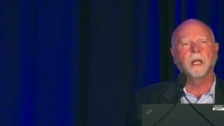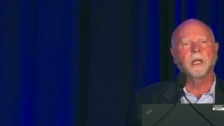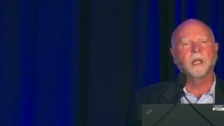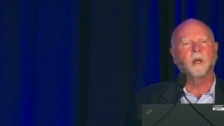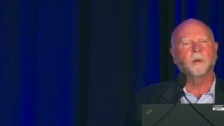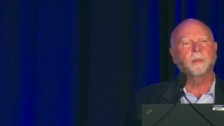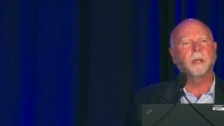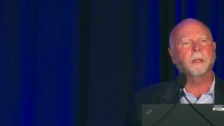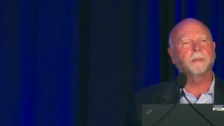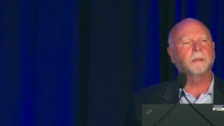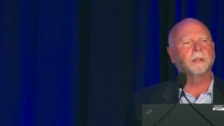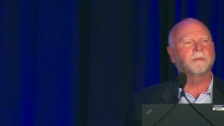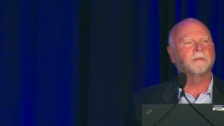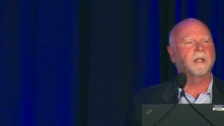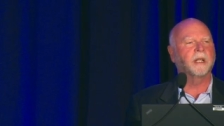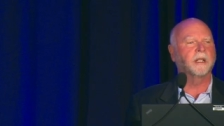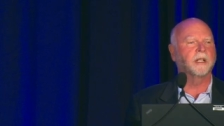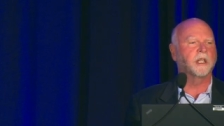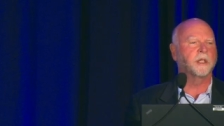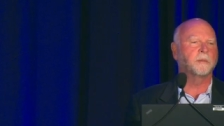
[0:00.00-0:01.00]
Now, people have
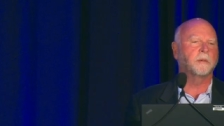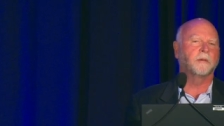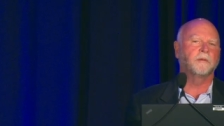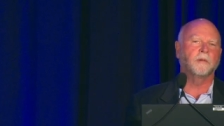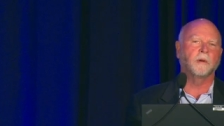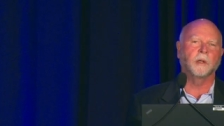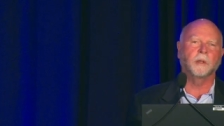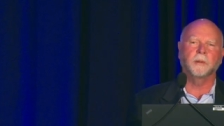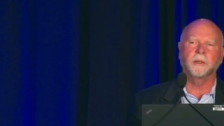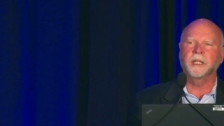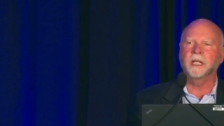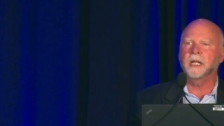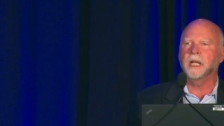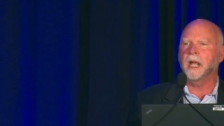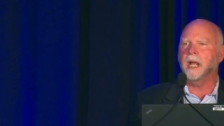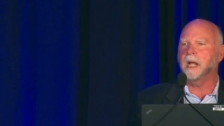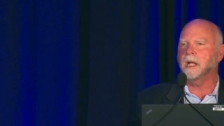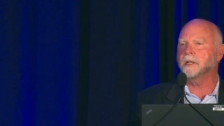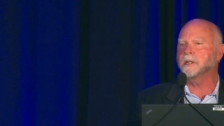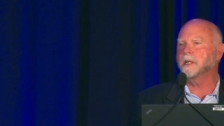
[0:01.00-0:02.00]
done this before with the
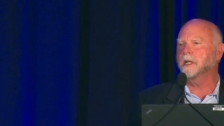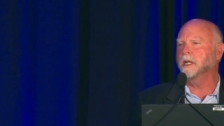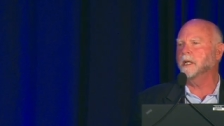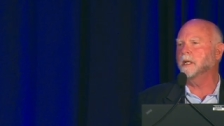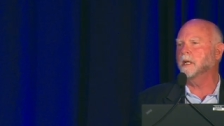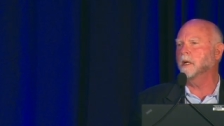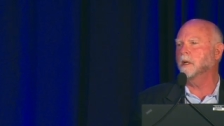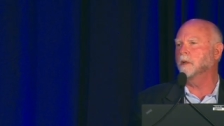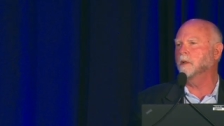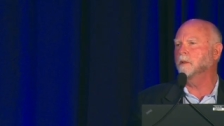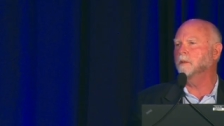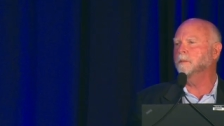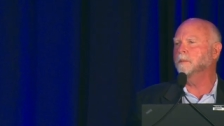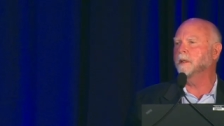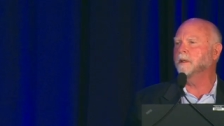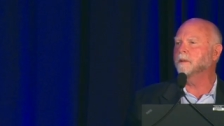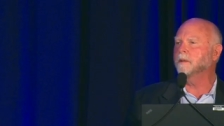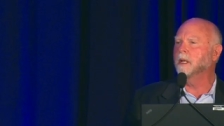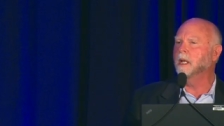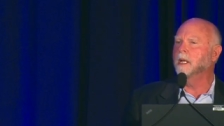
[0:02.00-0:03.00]
ASCII code,
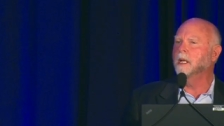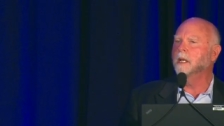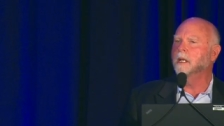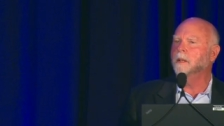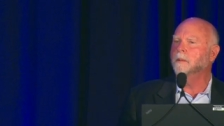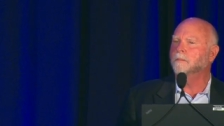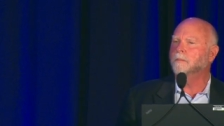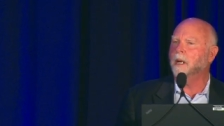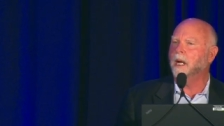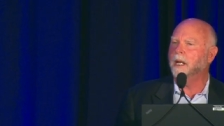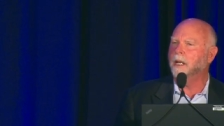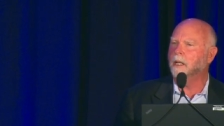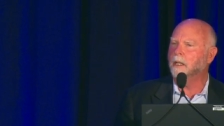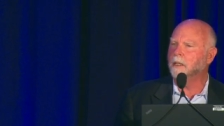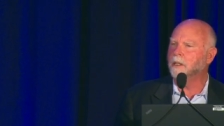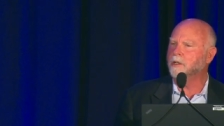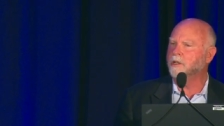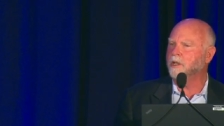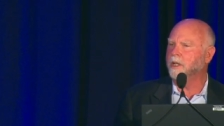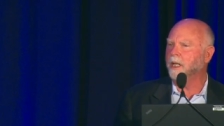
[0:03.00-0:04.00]
but
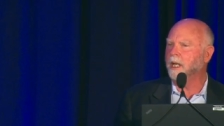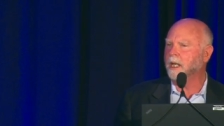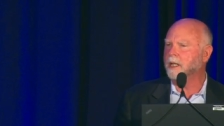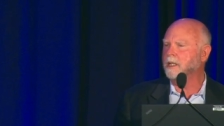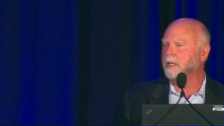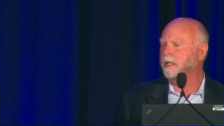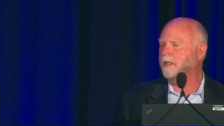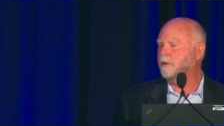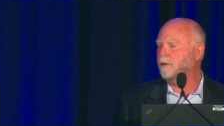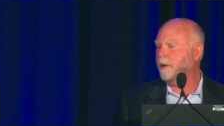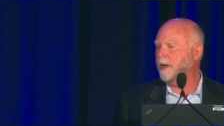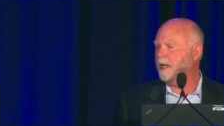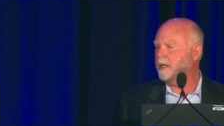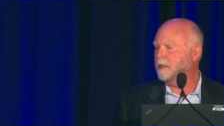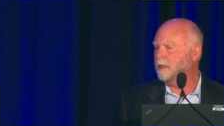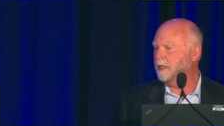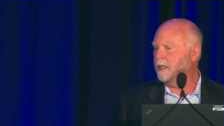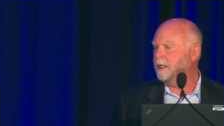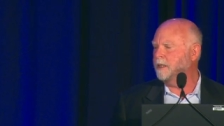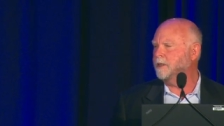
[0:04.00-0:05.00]
biology actually
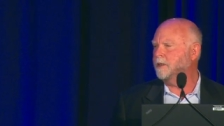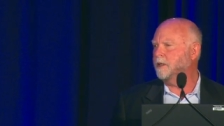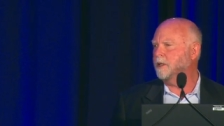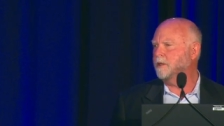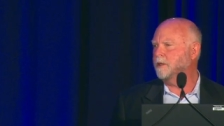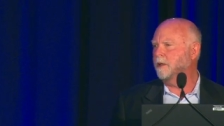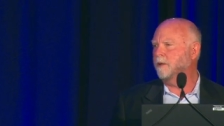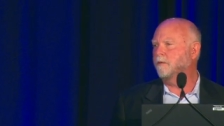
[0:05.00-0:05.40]
translates this